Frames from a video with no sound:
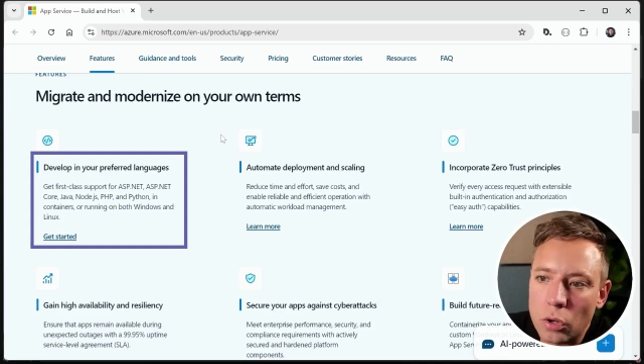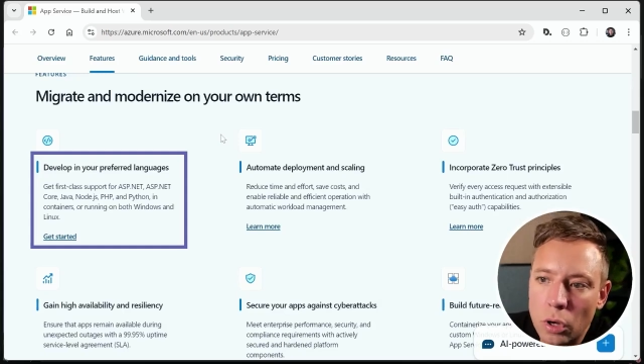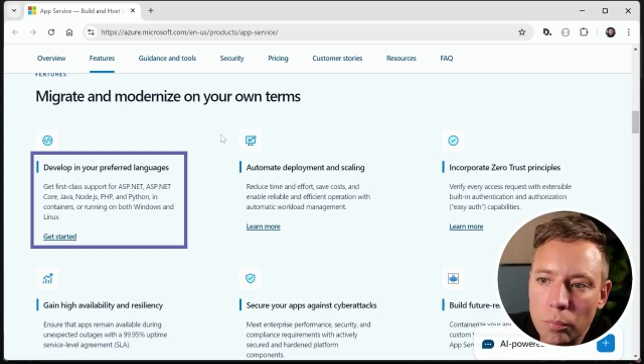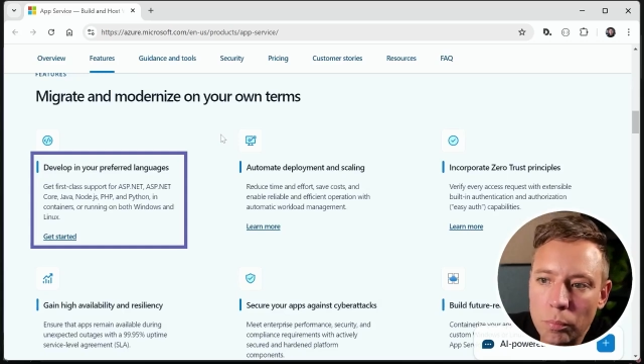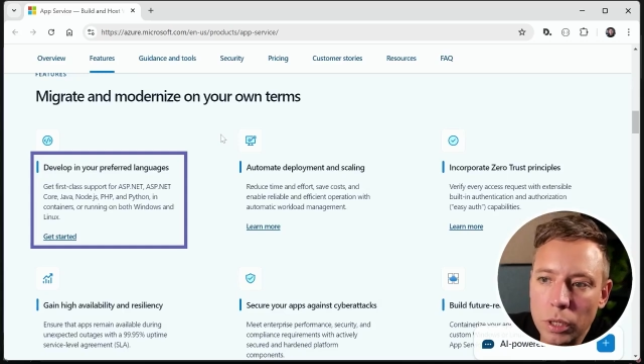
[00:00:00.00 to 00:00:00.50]

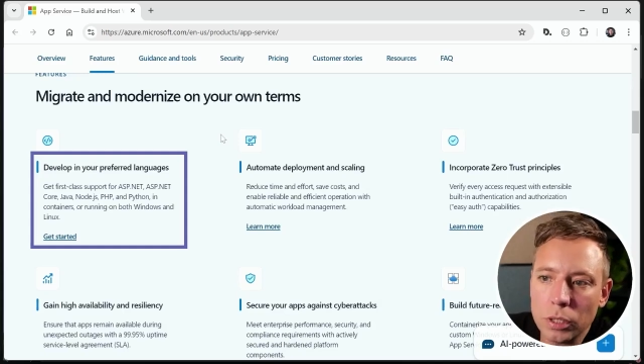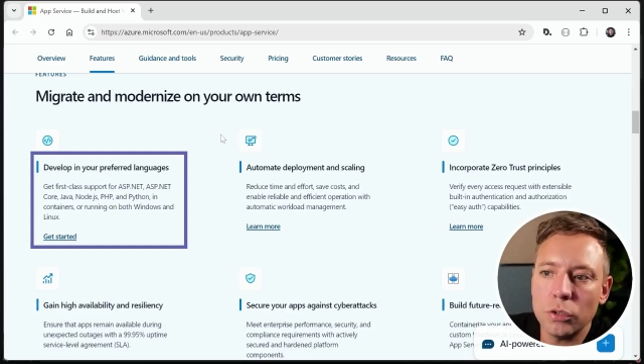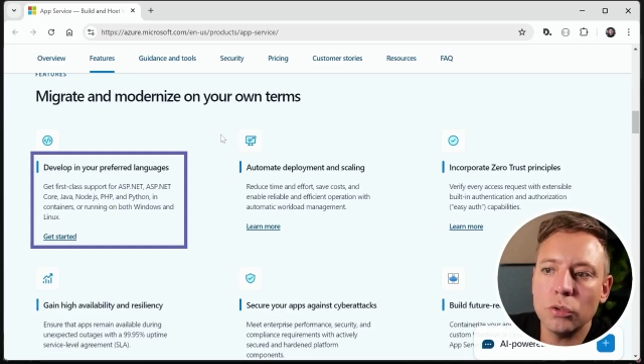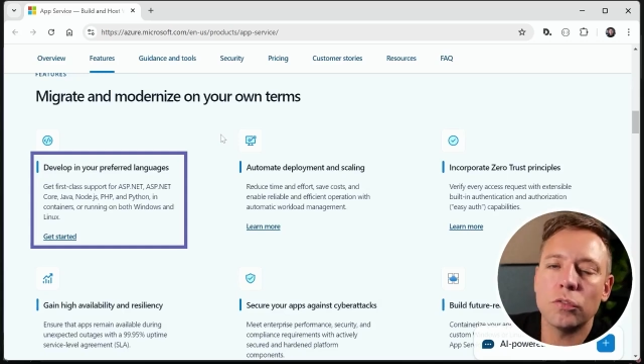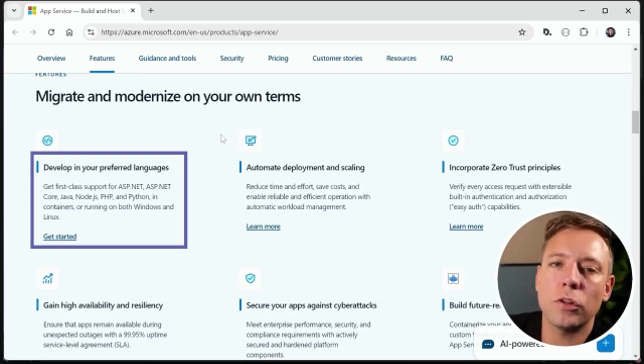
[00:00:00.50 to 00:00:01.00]
A
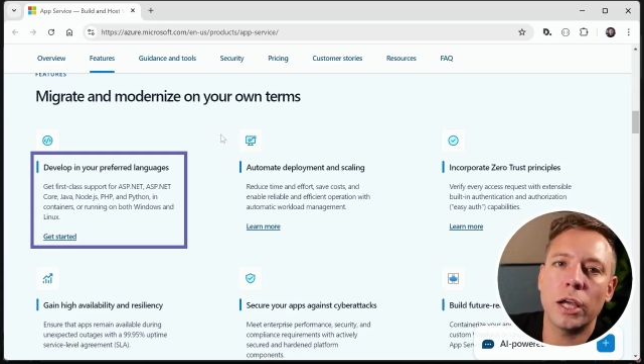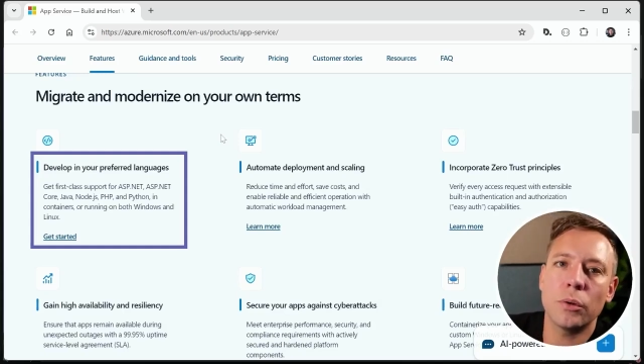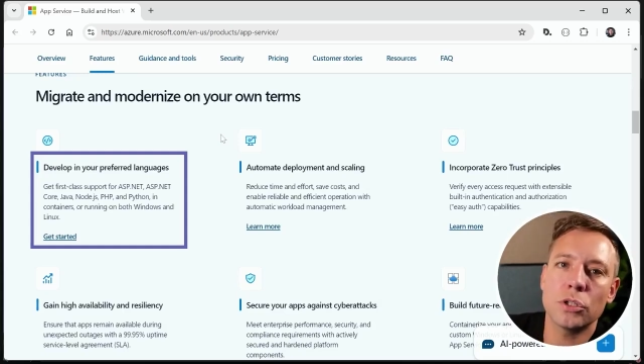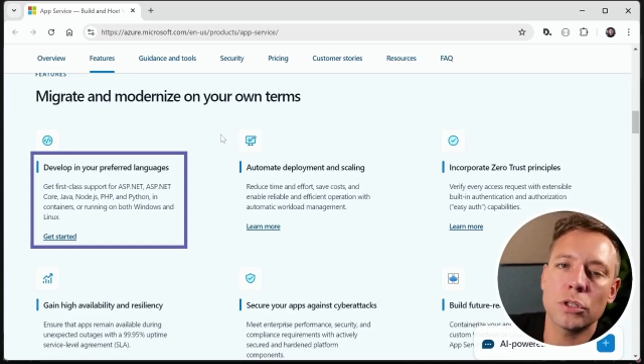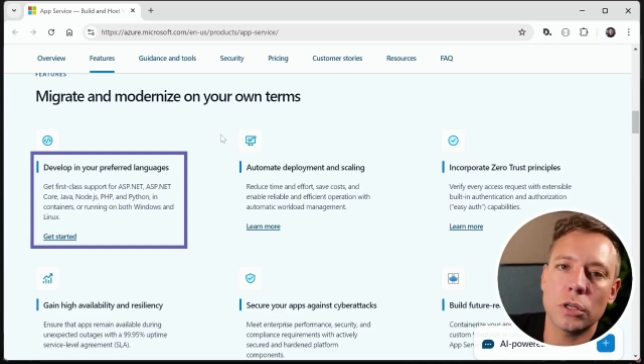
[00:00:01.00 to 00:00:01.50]
multitude of
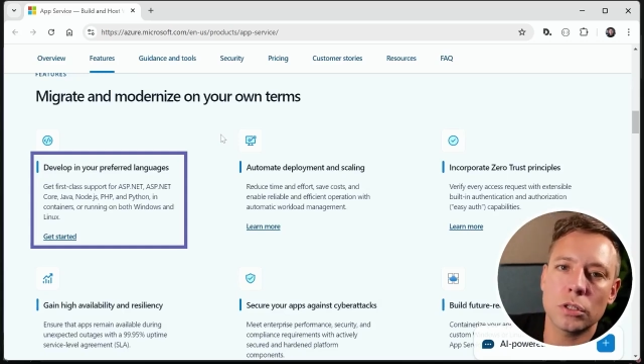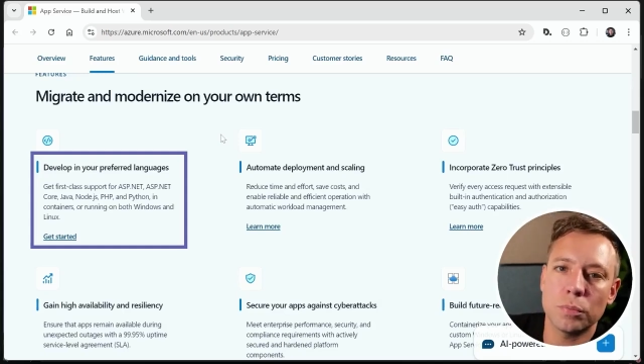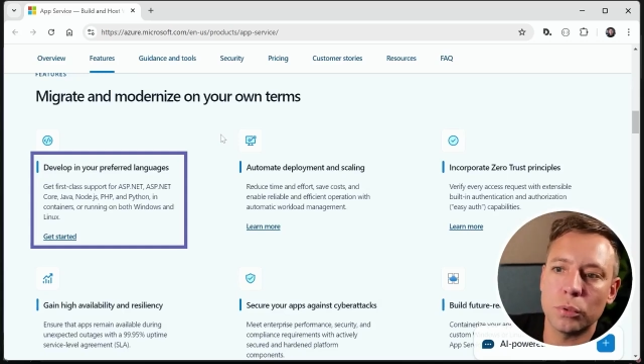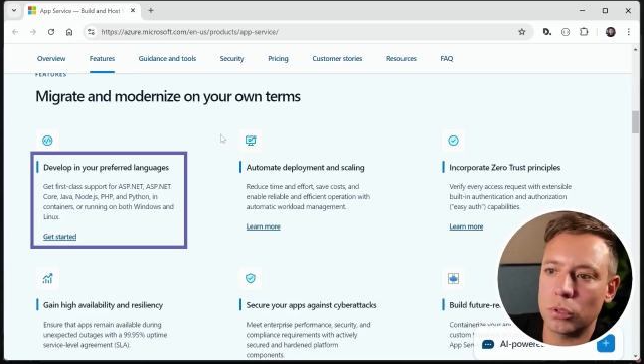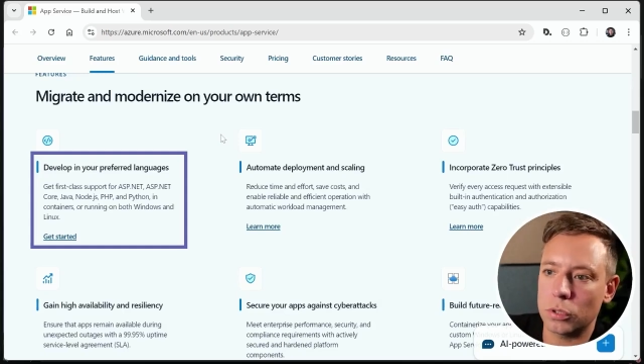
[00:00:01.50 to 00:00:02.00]
languages are
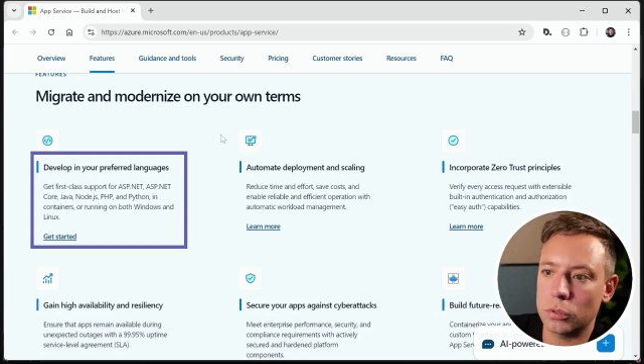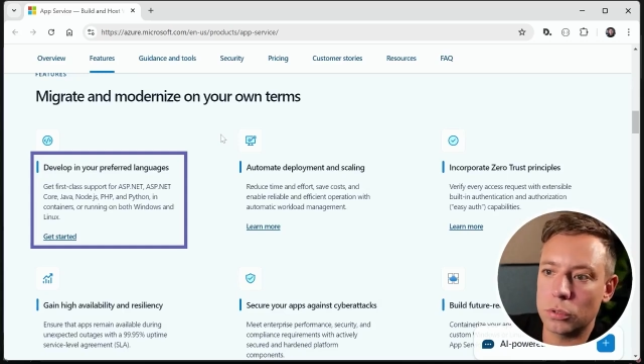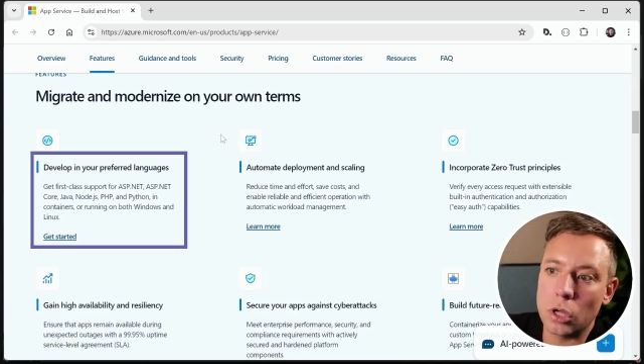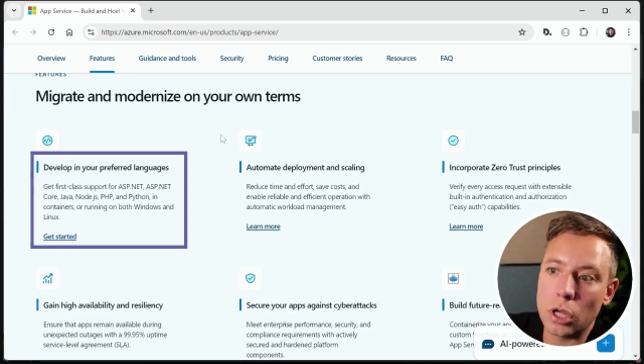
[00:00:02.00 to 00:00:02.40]
supported,